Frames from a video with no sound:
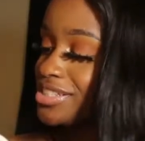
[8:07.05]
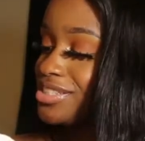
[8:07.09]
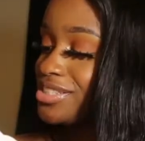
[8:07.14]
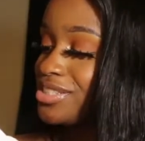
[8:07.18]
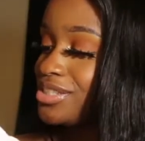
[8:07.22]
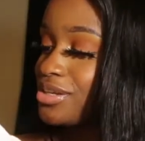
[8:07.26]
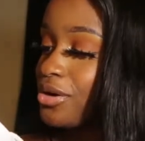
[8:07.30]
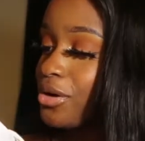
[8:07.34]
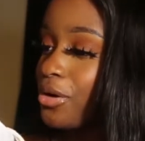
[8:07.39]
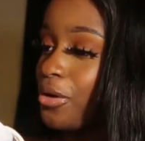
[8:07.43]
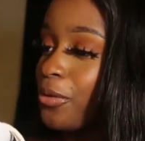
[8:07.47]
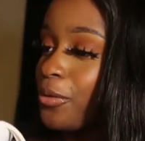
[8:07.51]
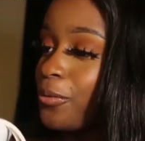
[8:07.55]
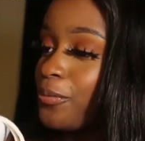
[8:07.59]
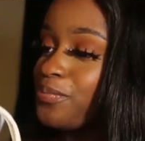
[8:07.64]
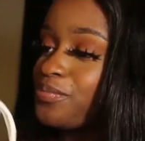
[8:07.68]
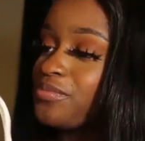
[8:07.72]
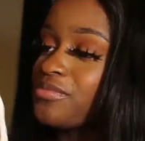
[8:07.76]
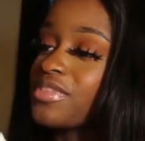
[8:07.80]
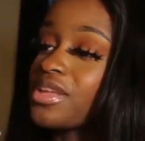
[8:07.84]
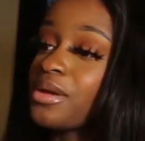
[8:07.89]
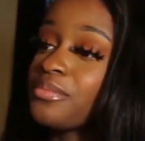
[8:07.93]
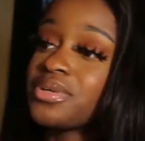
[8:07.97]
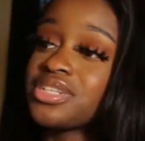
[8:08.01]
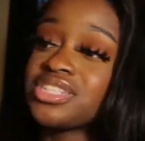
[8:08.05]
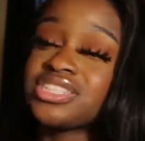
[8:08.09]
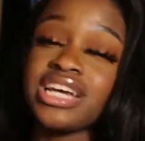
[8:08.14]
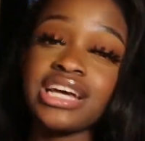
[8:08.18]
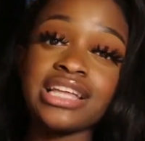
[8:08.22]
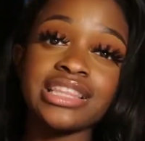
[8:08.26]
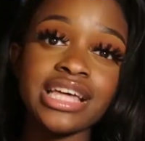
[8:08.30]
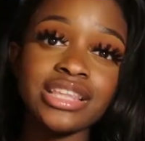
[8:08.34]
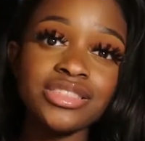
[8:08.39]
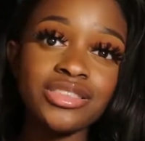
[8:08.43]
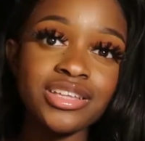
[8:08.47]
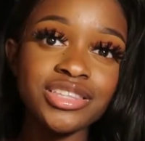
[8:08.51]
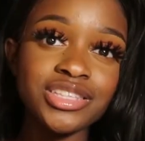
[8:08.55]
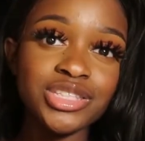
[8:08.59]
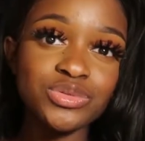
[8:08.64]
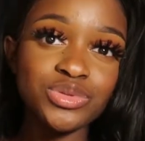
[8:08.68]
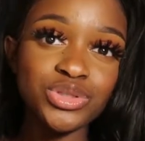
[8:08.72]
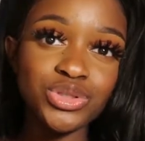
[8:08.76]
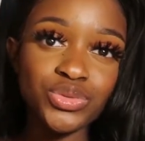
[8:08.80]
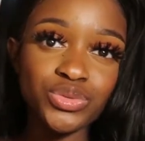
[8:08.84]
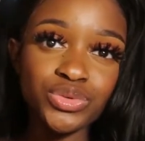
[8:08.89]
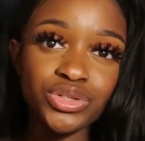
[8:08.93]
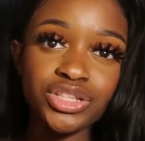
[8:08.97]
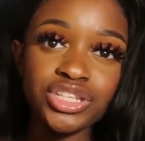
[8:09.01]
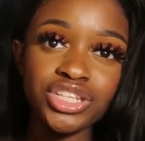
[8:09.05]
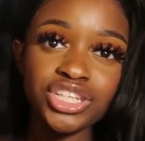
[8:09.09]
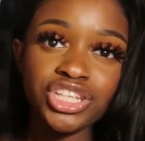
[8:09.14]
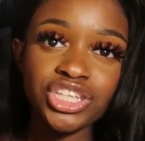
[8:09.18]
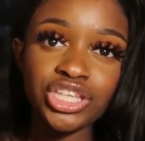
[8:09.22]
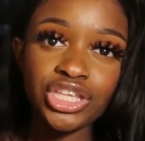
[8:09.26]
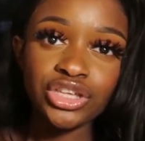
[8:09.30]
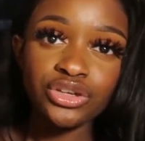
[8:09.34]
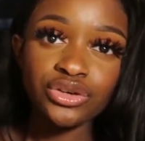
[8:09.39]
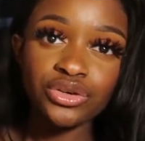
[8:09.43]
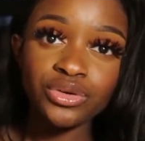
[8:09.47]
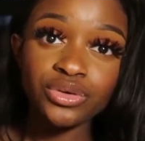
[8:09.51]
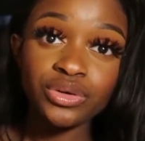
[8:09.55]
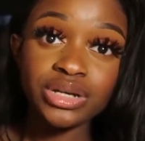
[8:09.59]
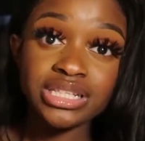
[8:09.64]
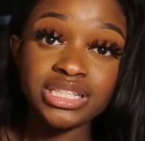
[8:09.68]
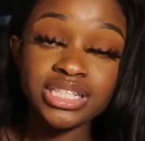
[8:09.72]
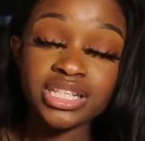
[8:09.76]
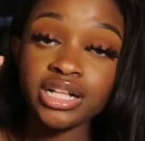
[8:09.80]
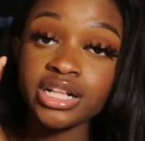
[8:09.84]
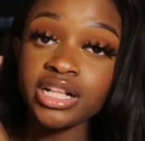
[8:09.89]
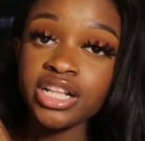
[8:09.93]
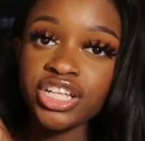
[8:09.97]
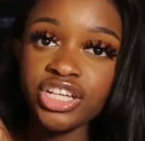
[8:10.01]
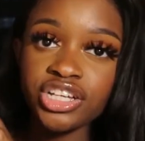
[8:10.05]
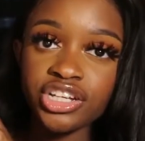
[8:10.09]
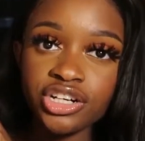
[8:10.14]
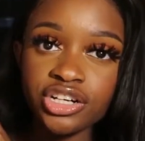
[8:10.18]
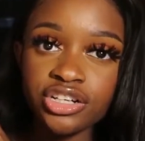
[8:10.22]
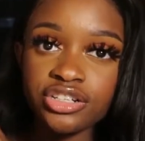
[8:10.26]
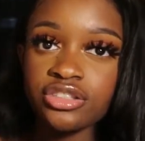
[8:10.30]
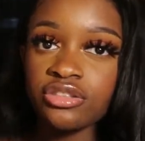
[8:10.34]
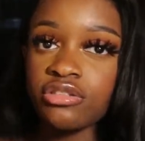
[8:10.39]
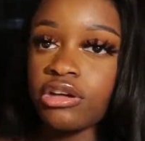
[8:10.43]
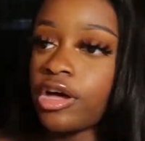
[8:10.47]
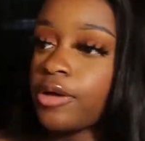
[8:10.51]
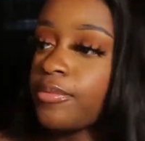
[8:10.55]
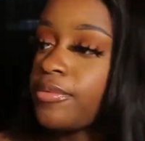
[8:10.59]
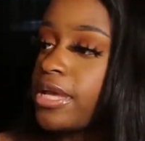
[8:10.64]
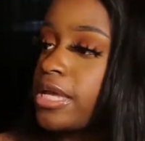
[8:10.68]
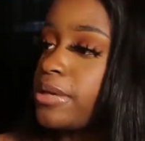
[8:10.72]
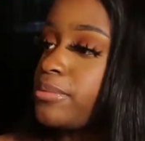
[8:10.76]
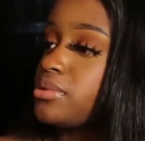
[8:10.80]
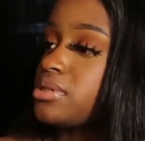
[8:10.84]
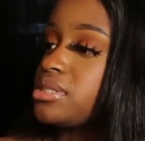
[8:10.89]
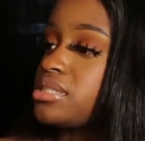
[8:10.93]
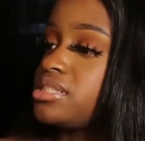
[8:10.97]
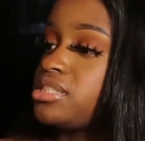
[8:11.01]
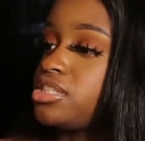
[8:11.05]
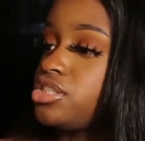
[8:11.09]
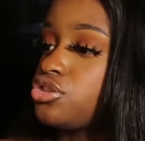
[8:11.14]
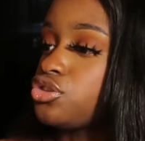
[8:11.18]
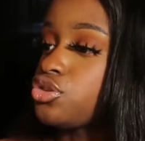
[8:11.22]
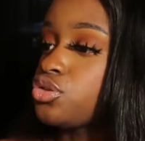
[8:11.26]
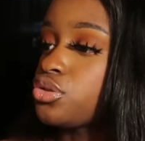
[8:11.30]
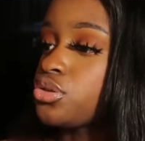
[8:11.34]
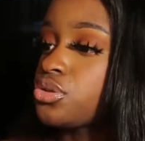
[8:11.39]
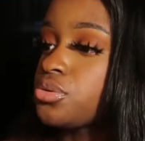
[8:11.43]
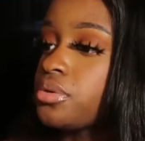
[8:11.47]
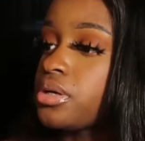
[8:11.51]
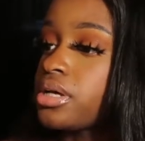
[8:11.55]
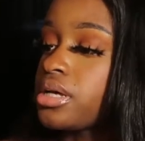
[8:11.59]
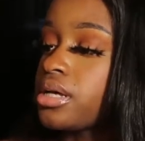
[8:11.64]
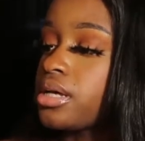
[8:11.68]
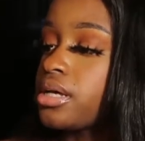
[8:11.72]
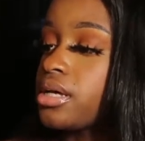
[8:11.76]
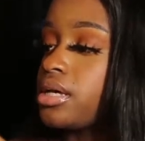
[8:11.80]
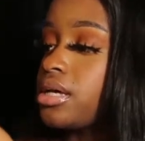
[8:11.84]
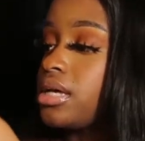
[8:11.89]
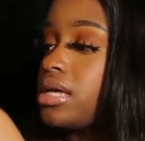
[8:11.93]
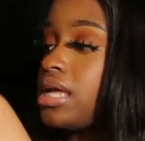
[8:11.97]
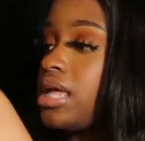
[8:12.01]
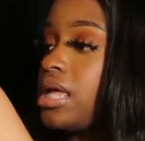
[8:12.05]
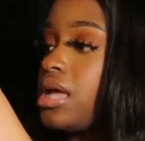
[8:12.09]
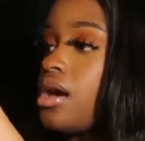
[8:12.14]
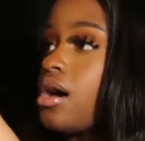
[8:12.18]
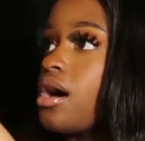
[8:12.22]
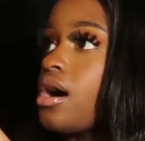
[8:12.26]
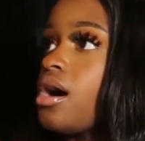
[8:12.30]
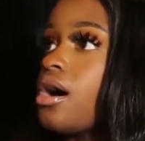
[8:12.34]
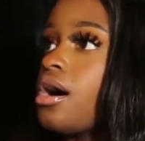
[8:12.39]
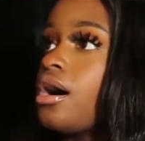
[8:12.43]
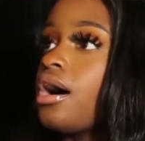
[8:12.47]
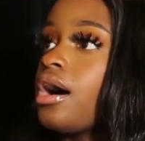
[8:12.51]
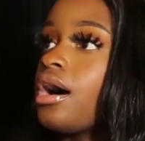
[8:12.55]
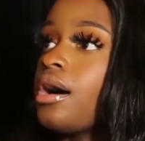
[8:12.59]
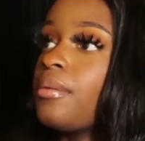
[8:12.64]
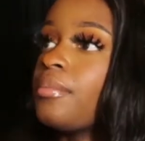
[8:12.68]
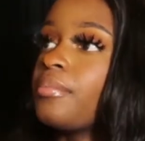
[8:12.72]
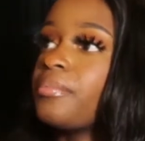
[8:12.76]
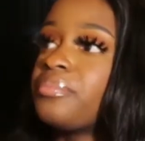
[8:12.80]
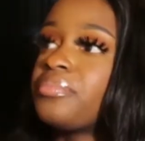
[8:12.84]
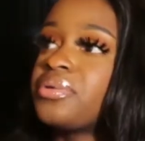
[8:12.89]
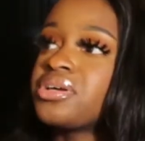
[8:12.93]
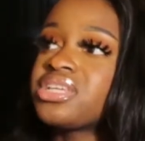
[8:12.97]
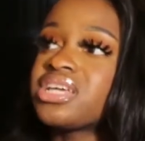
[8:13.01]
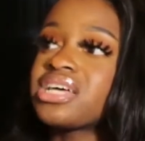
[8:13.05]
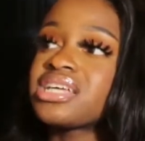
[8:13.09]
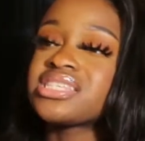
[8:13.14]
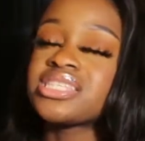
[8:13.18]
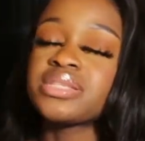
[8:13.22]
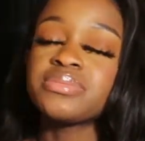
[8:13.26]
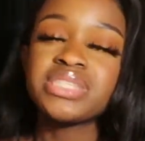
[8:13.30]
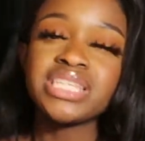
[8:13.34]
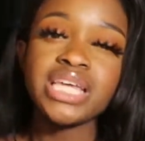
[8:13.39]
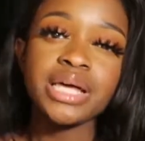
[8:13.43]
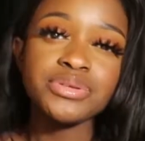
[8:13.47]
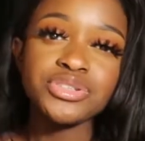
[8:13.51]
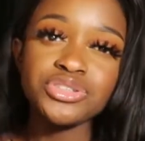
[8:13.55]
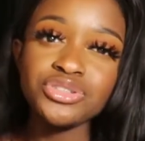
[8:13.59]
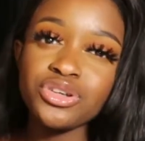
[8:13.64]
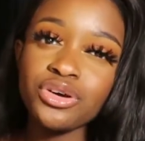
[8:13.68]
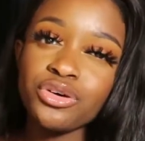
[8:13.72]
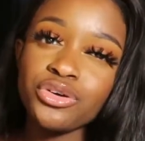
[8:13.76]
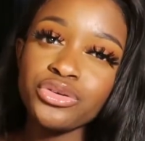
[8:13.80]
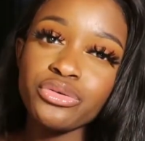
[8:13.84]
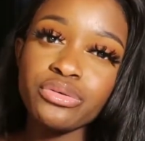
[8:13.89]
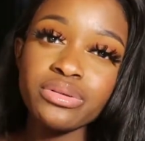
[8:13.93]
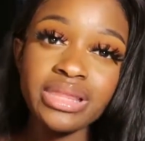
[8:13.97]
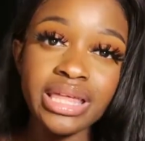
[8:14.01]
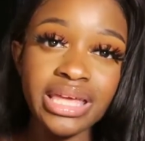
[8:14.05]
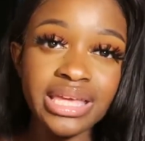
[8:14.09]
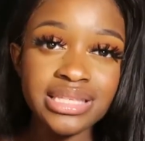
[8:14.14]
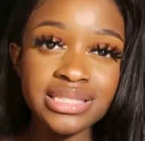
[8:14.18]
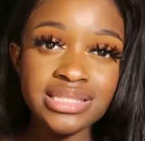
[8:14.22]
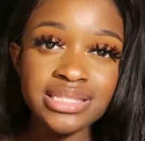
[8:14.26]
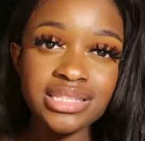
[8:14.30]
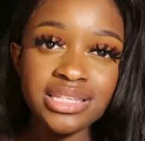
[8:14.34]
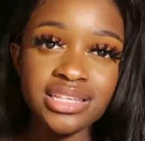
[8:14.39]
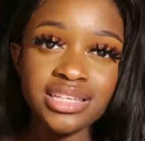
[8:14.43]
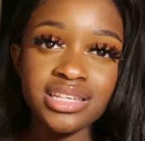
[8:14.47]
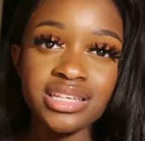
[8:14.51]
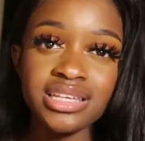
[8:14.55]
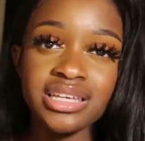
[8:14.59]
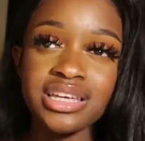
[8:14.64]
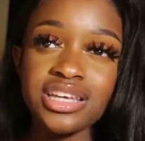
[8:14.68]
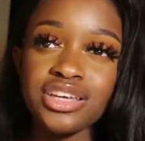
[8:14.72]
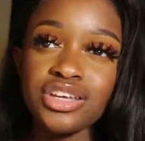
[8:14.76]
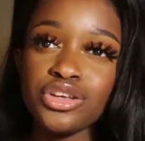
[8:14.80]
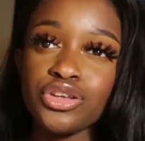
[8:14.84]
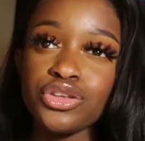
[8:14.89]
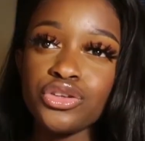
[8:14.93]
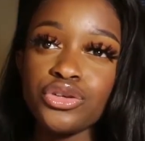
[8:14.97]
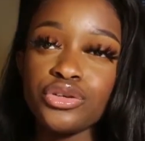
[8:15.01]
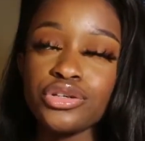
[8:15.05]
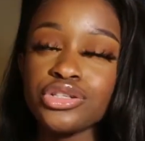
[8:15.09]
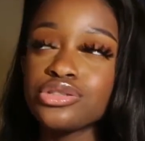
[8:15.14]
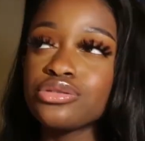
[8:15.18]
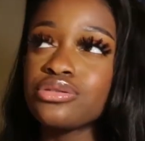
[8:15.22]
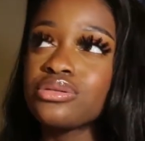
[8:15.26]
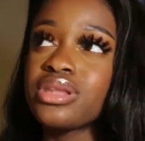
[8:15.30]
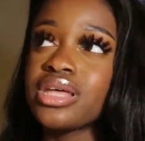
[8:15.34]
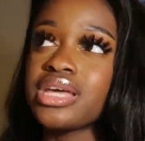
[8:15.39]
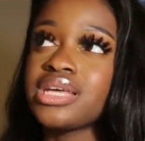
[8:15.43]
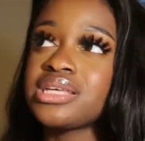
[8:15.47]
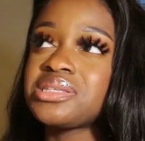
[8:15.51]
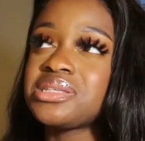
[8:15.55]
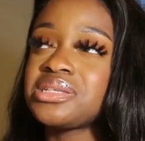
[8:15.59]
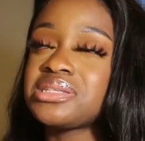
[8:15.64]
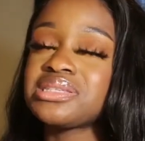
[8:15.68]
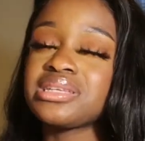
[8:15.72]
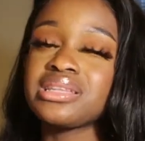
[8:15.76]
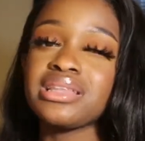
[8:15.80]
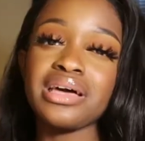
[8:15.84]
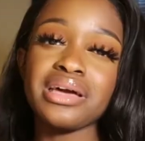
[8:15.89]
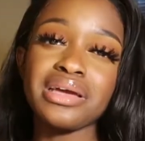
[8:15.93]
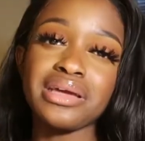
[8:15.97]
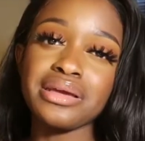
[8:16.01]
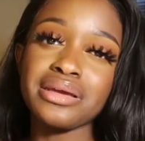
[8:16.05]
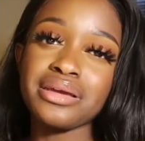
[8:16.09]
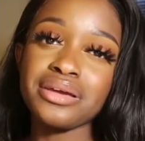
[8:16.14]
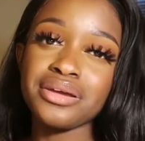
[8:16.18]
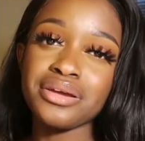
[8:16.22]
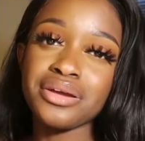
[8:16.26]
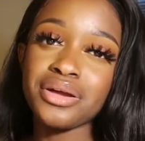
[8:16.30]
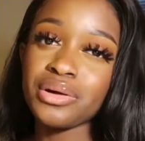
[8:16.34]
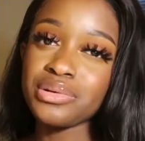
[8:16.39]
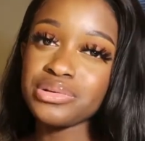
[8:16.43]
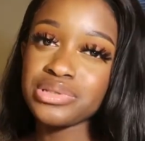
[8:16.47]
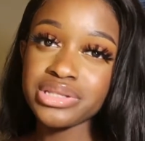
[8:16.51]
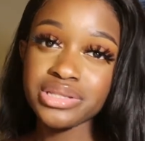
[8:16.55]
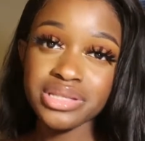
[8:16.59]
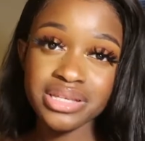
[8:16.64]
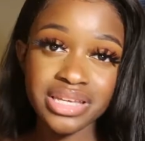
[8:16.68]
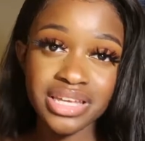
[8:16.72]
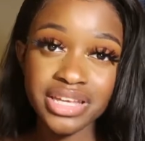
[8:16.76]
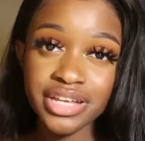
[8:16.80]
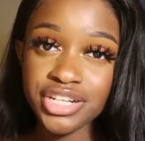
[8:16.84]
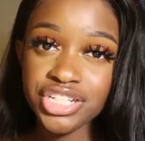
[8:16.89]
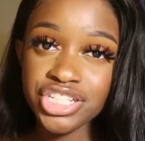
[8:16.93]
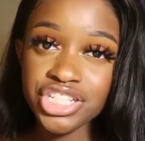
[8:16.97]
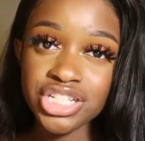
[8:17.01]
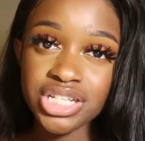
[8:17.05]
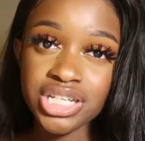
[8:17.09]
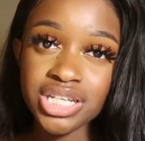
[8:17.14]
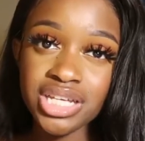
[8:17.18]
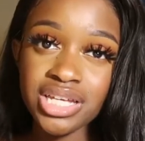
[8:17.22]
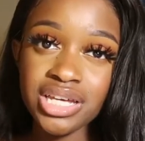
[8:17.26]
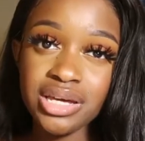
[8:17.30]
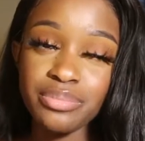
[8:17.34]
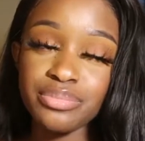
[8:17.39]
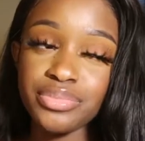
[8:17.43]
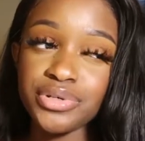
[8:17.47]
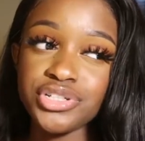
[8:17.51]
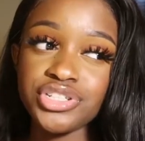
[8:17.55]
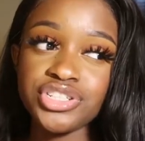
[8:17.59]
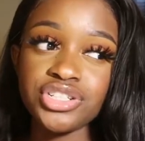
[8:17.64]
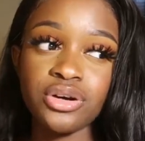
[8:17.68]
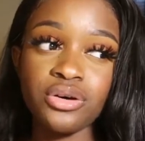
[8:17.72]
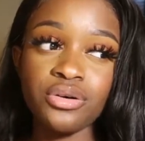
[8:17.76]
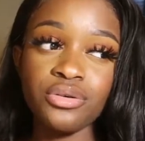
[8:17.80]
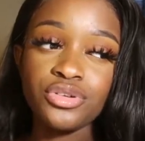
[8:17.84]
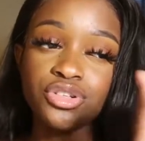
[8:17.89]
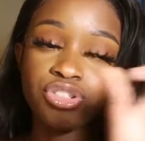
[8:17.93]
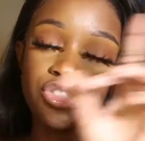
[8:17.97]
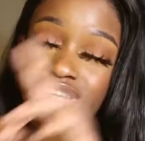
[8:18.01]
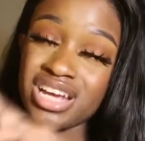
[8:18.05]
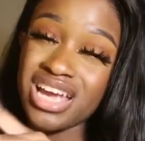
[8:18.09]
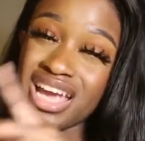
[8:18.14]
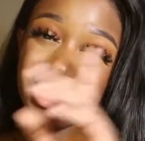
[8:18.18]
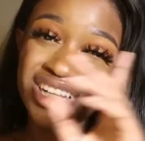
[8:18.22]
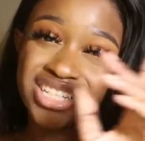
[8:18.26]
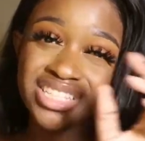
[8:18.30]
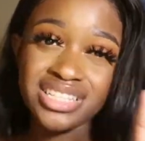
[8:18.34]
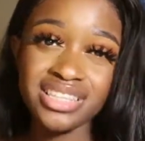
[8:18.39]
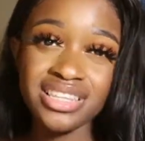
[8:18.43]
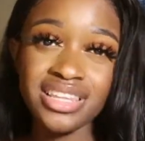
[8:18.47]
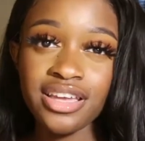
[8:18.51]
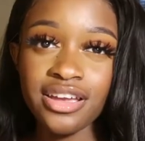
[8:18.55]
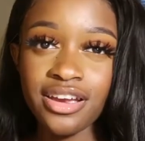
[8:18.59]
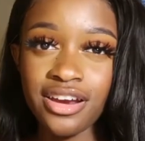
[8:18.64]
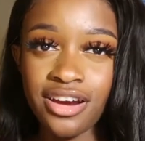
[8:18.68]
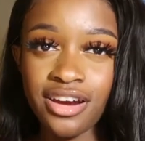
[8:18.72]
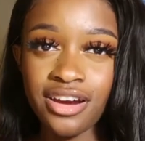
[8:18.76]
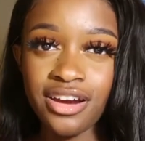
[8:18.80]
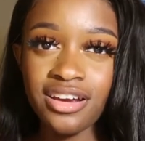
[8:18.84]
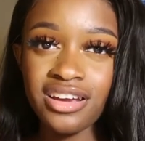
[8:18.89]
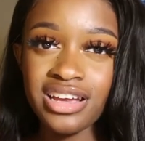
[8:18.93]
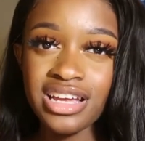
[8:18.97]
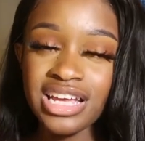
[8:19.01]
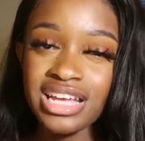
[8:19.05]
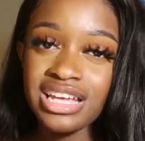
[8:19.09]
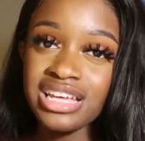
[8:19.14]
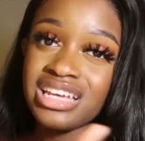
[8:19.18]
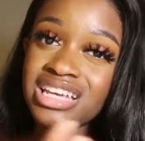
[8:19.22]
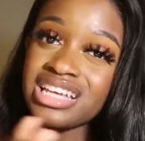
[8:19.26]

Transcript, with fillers: so but yeah i thought this was really cute it's clear so i'll be able to see through it um but yeah sometimes you know you lazy you're too lazy to like go to the kitchen and put your trash in there